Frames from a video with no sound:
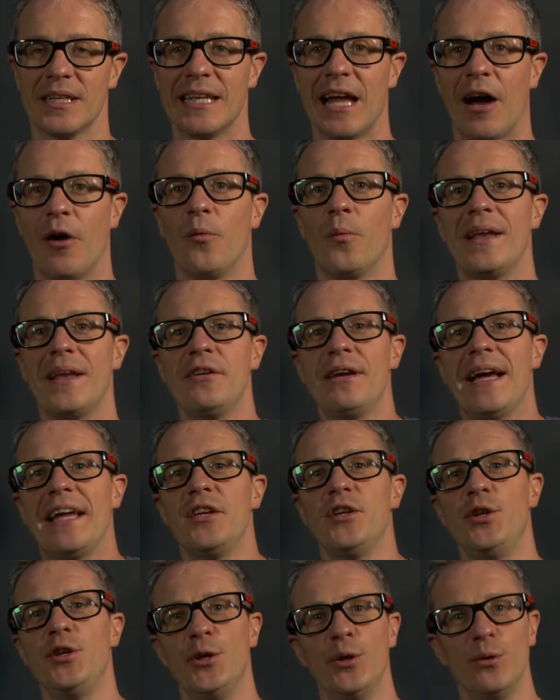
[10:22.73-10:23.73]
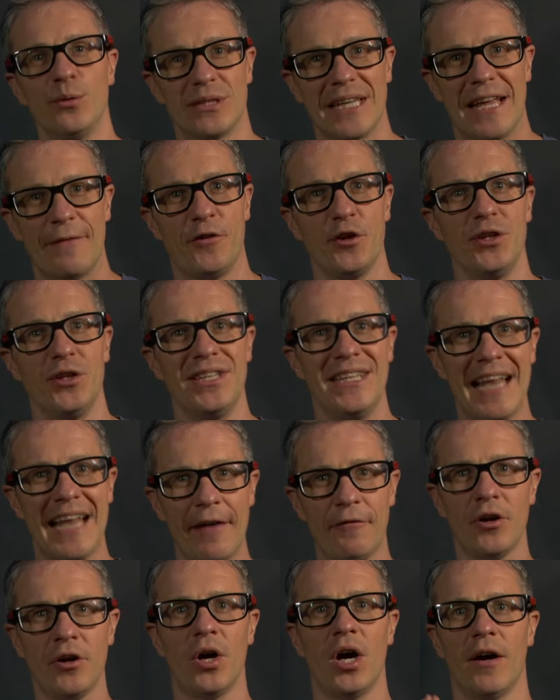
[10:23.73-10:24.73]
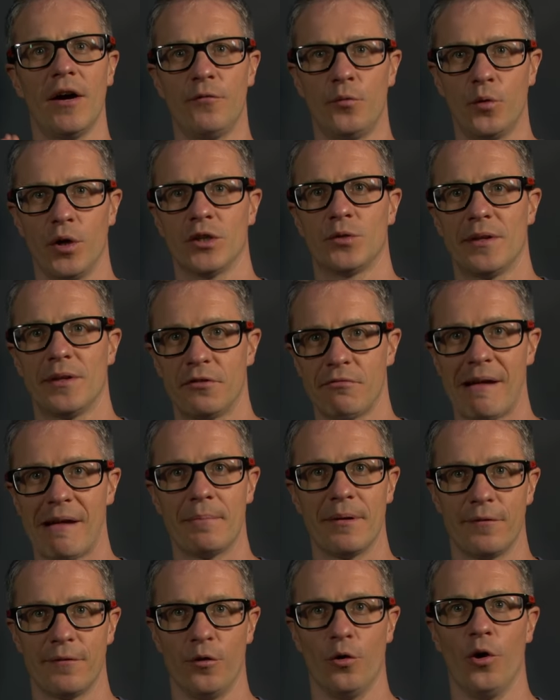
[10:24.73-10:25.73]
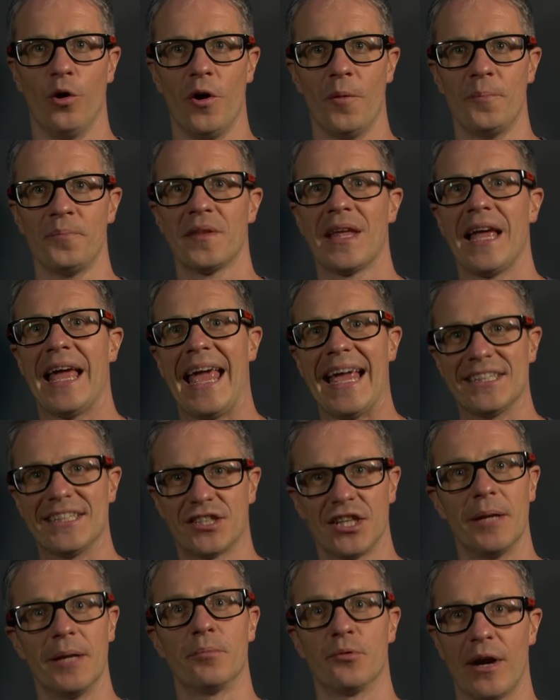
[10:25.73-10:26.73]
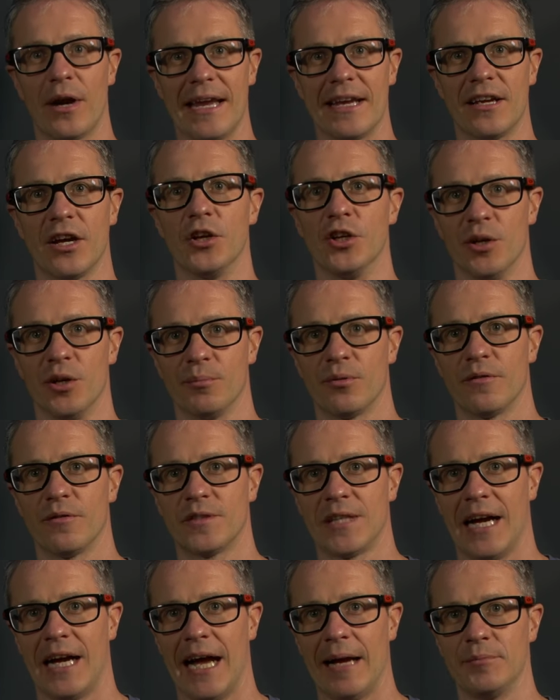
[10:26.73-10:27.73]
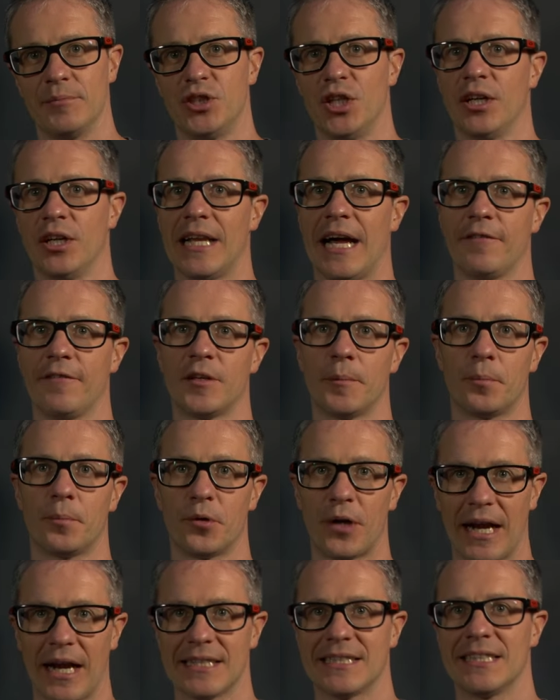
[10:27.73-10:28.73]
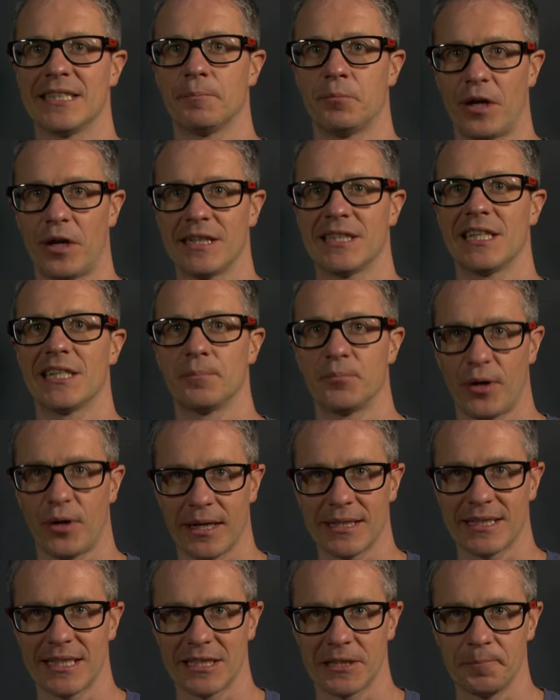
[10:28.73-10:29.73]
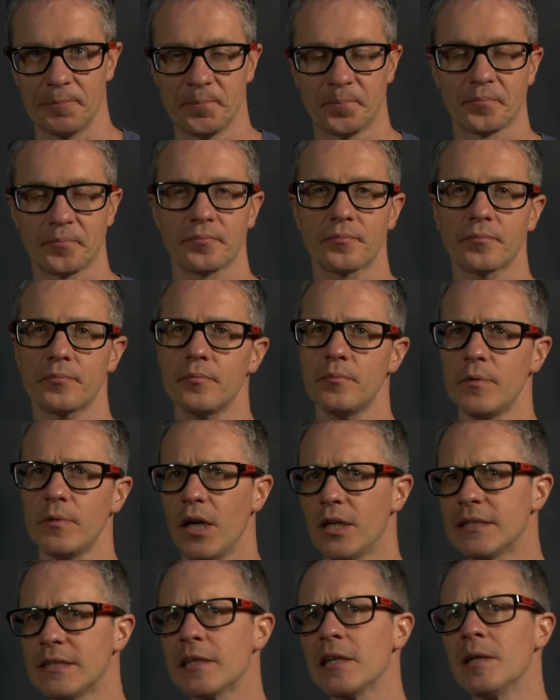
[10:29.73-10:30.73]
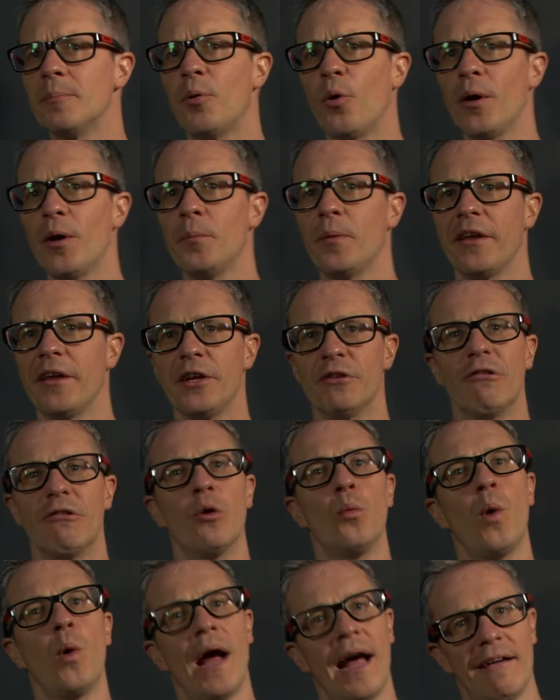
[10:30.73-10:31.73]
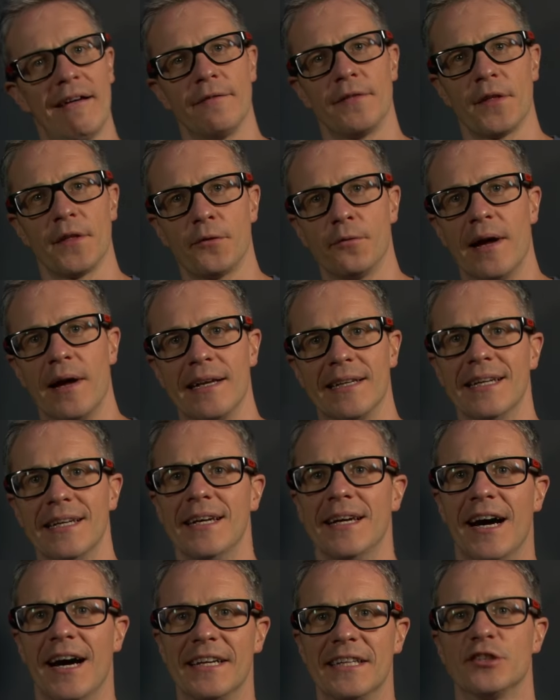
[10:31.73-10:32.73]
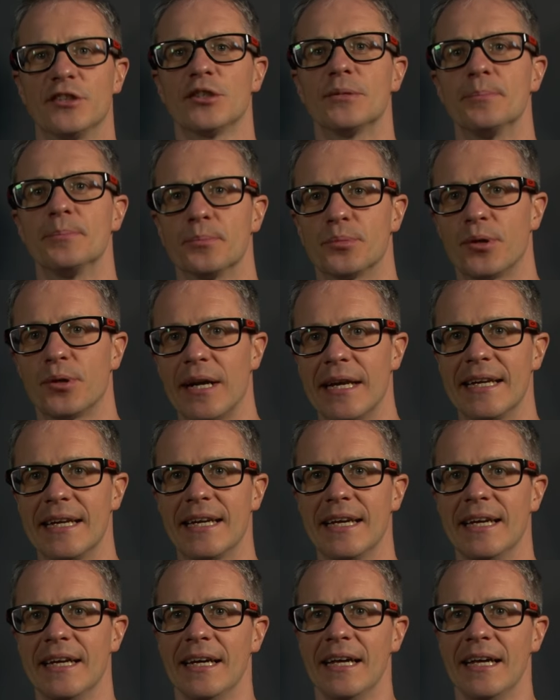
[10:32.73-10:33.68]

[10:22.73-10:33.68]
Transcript: Now, when you get used, if you never have worked with thread before, it's going to break a number of times. You're going to have to practice, practice, practice. Until the point where you're aware of the thread and it doesn't break.